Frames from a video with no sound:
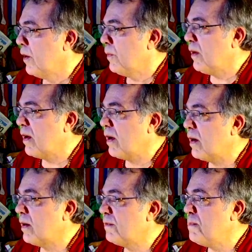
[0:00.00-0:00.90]
We are
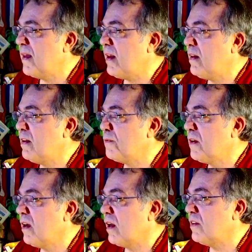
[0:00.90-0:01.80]
of many
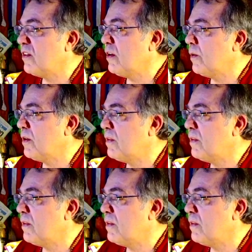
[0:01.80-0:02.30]
different colors and go to